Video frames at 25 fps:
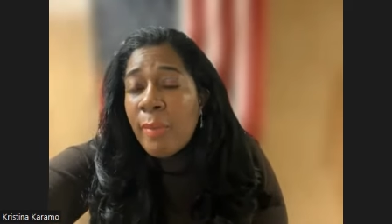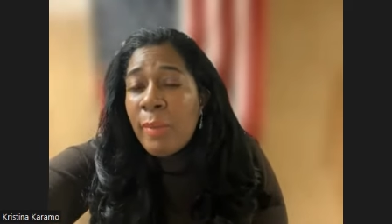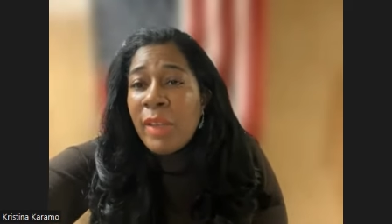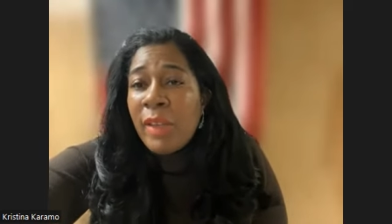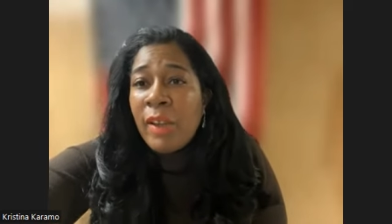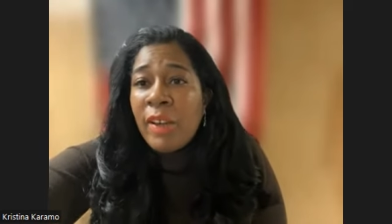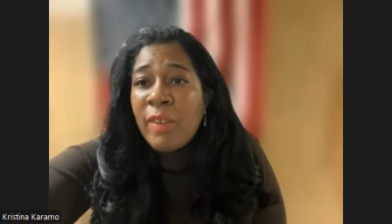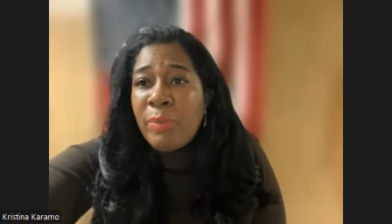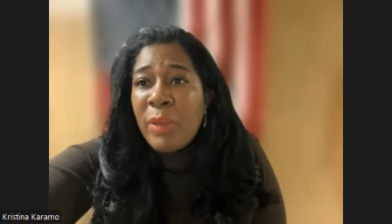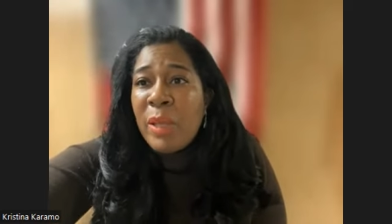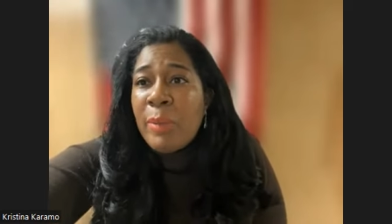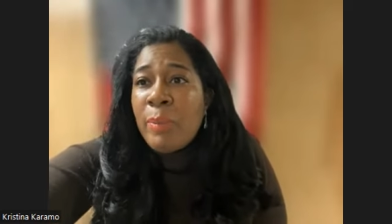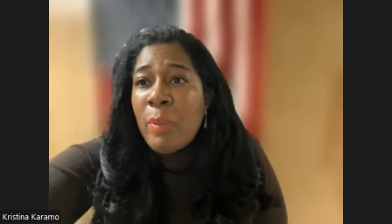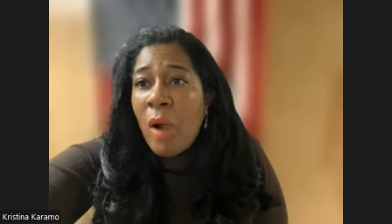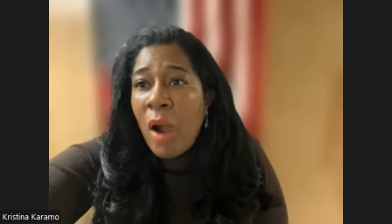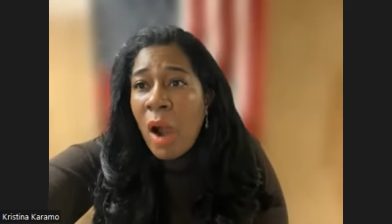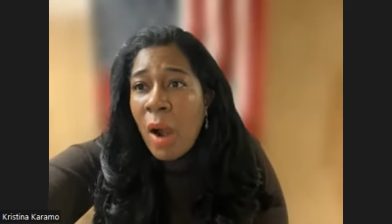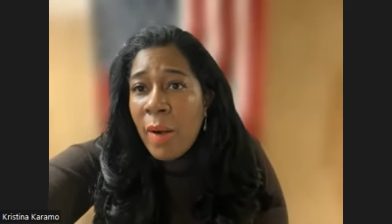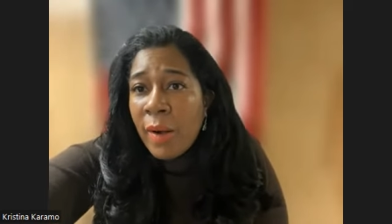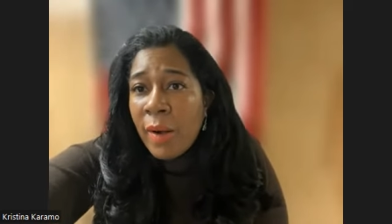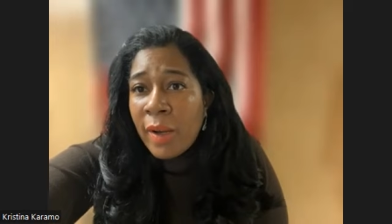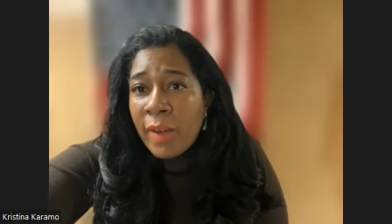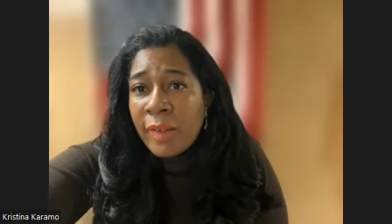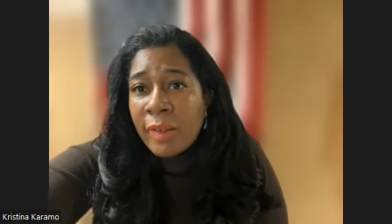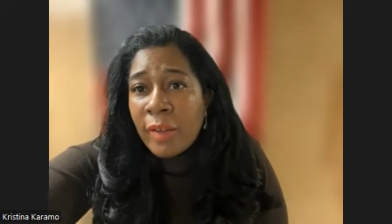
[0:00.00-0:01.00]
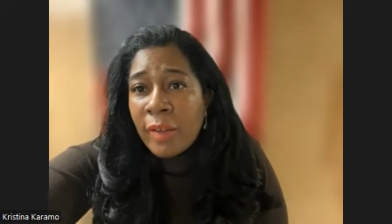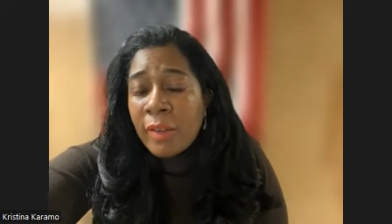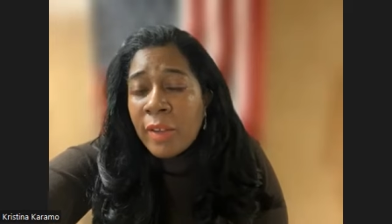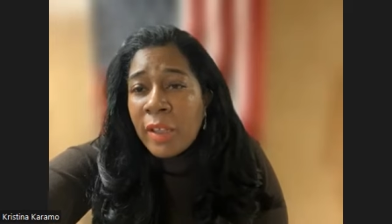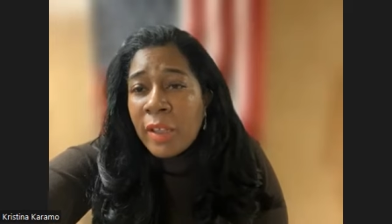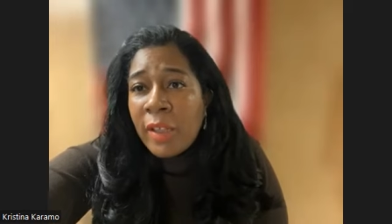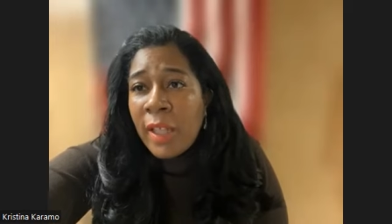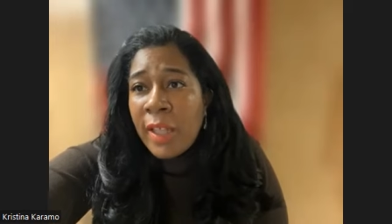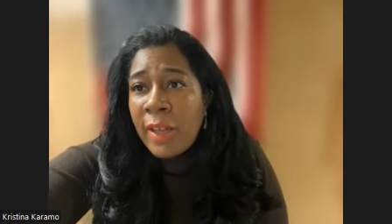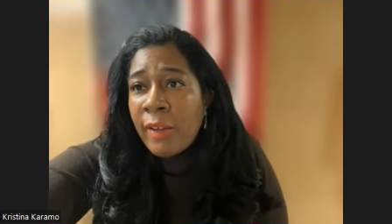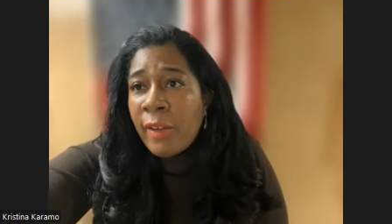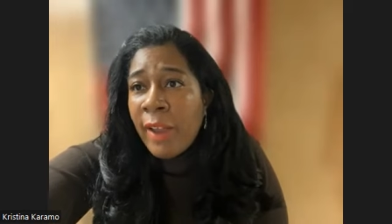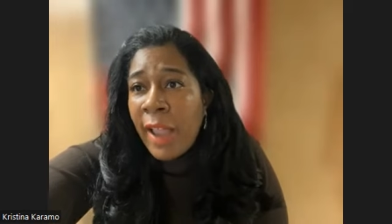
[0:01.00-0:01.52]
I mean, there's people already
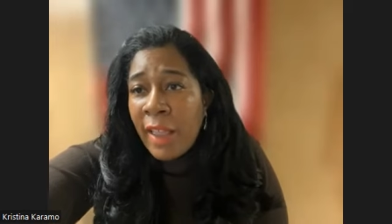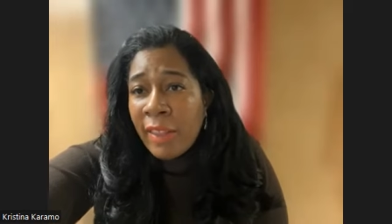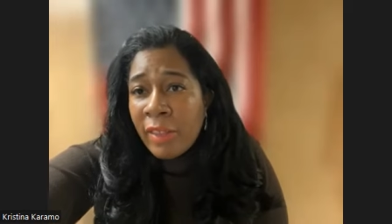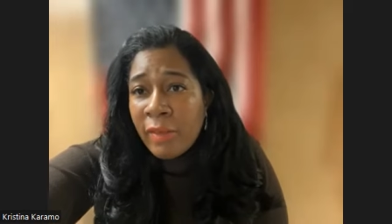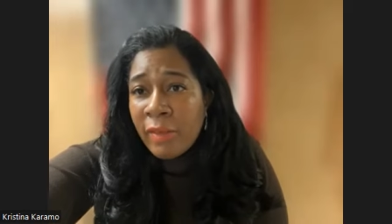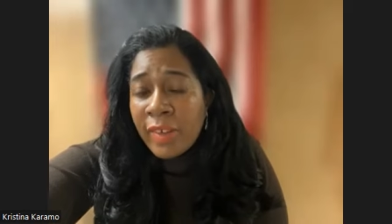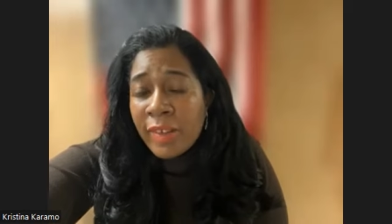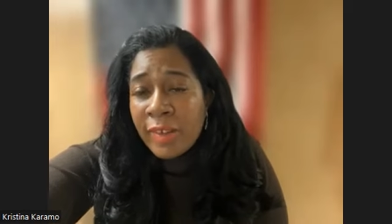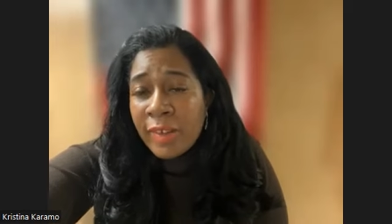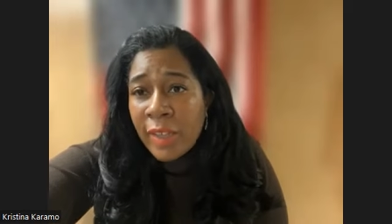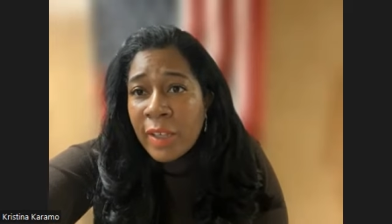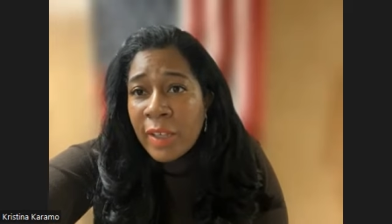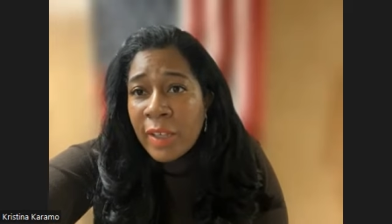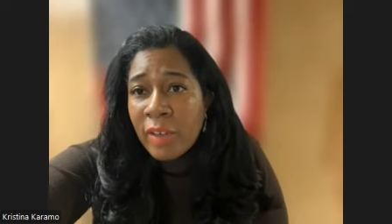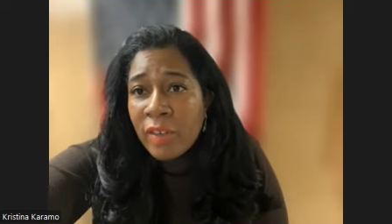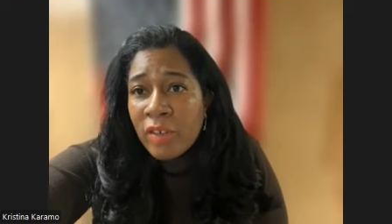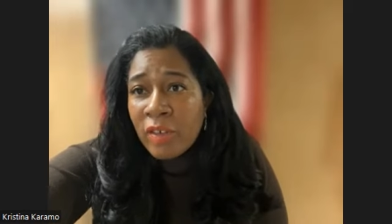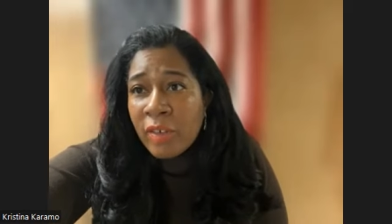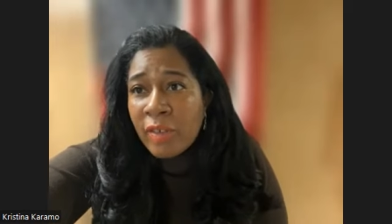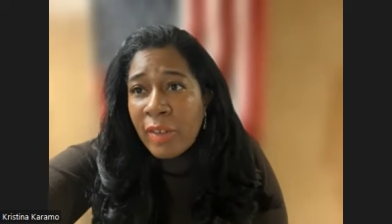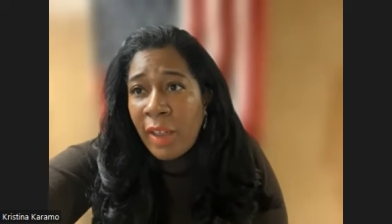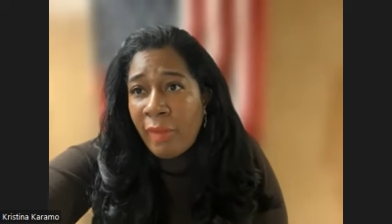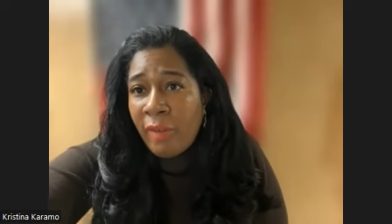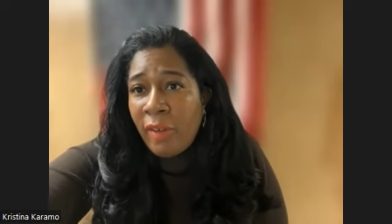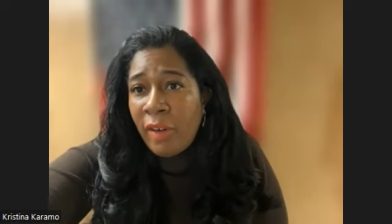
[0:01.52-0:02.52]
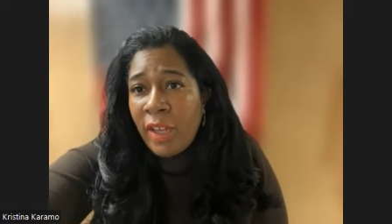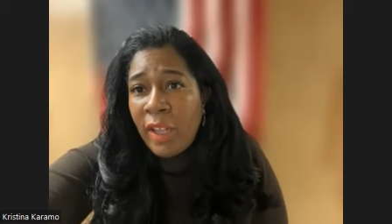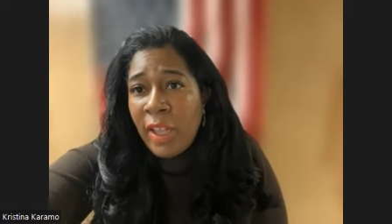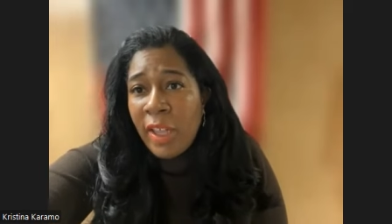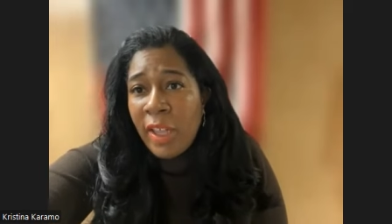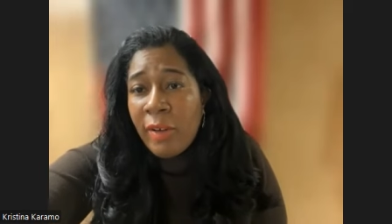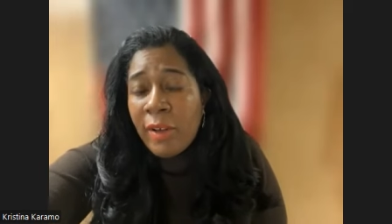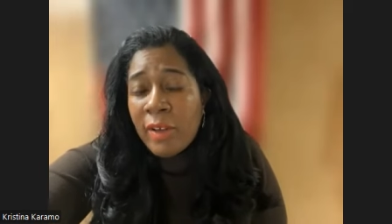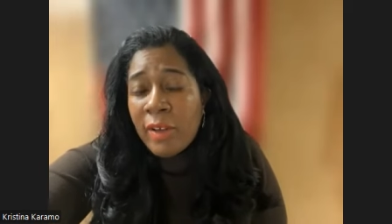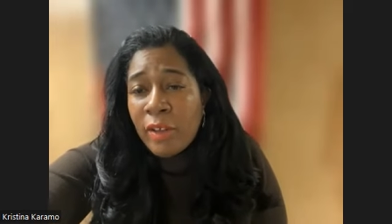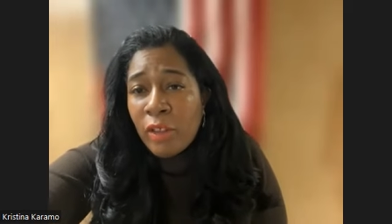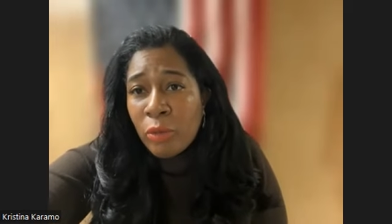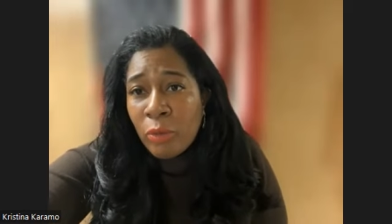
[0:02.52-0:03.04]
circulating, gathering signatures after the
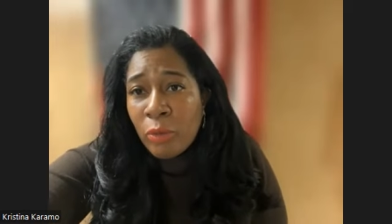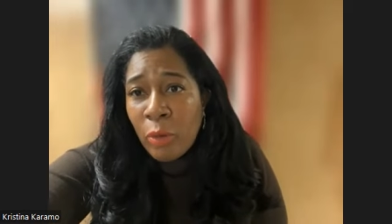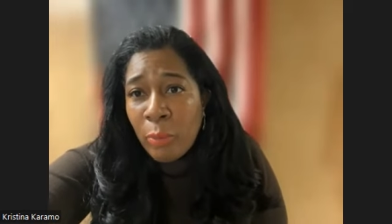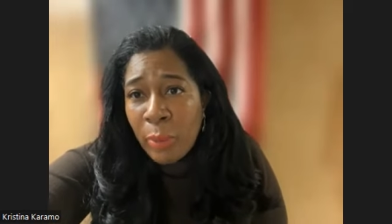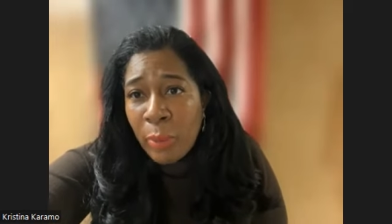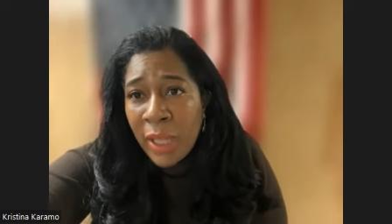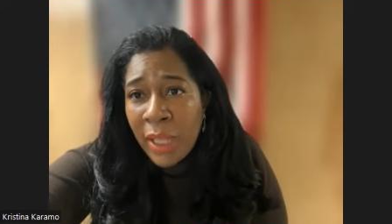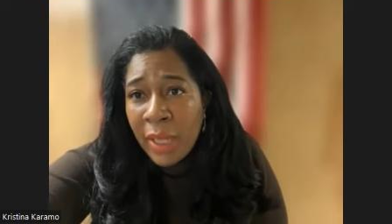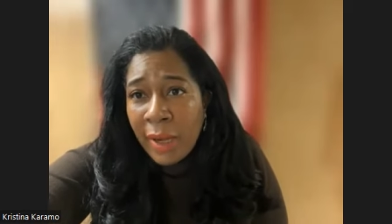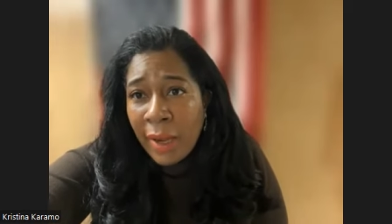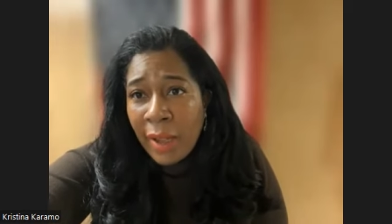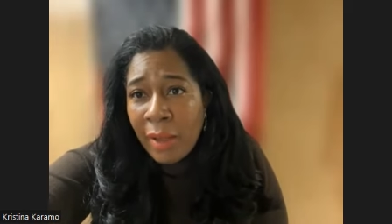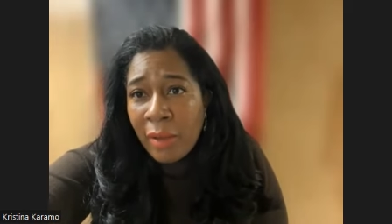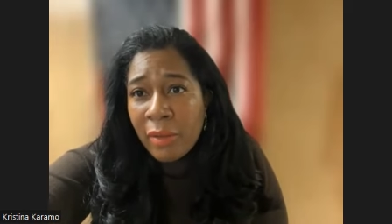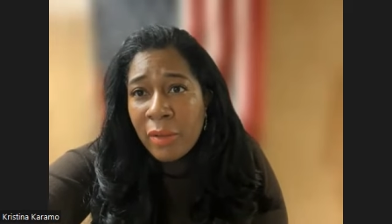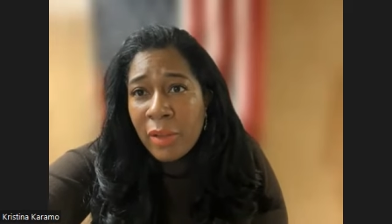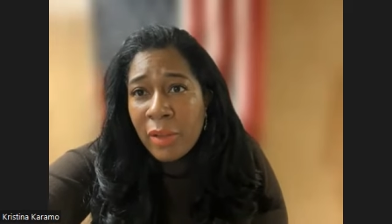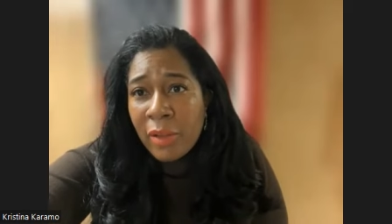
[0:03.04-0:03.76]
hearing to throw Pete out.